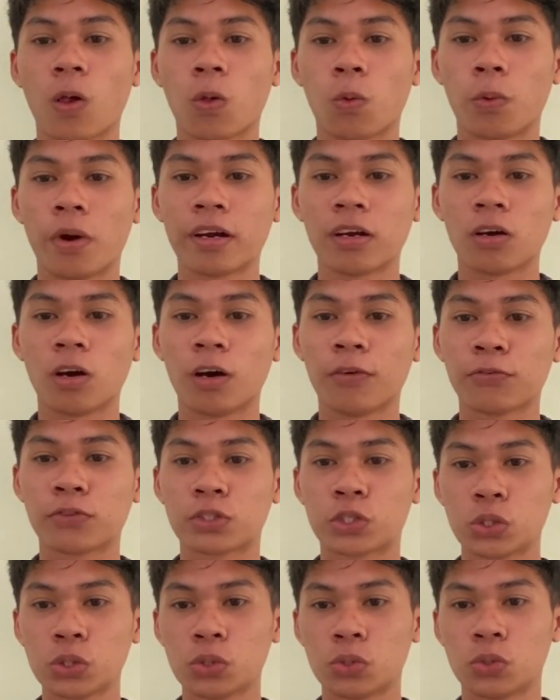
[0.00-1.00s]
One
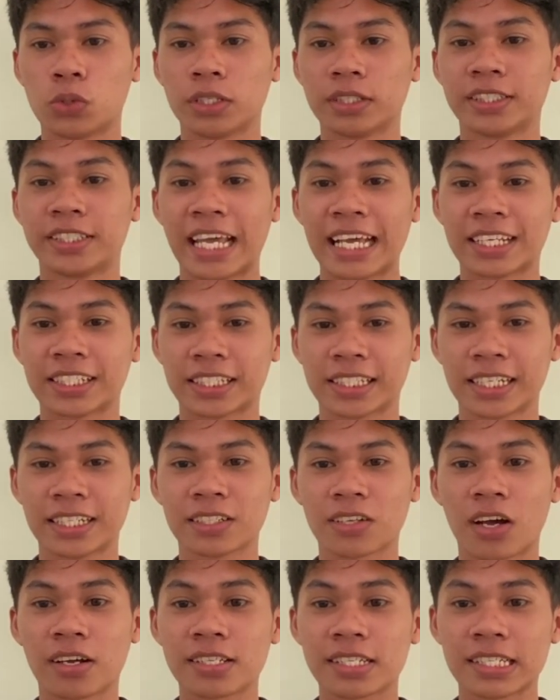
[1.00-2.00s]
of two
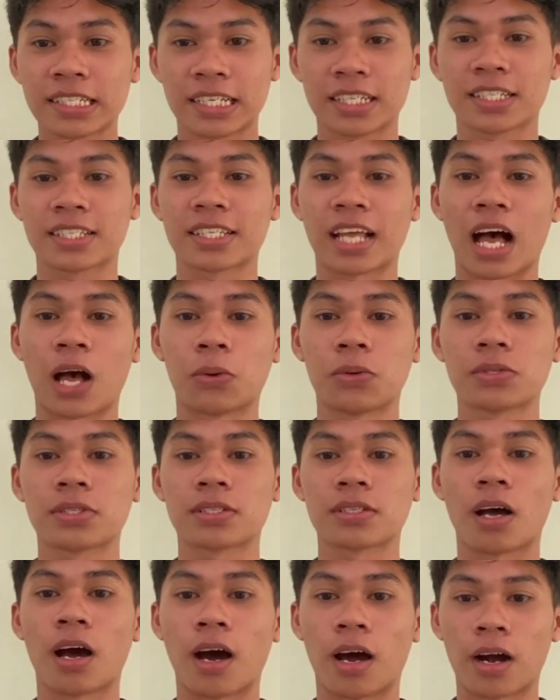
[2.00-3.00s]
injection consonant
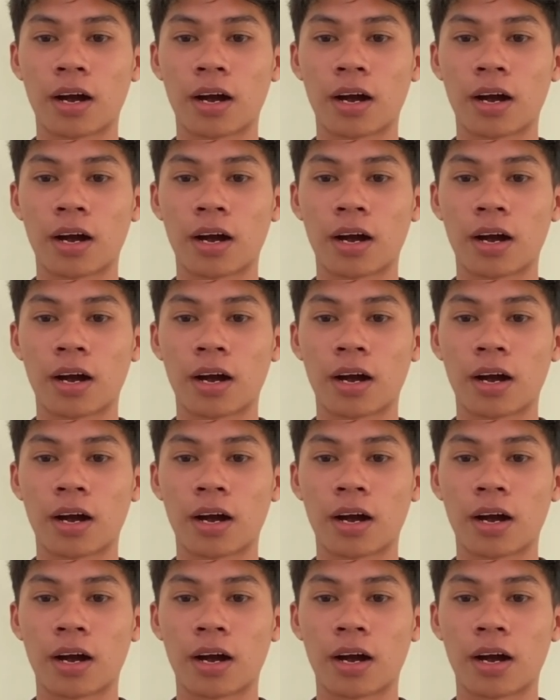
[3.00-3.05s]
sounds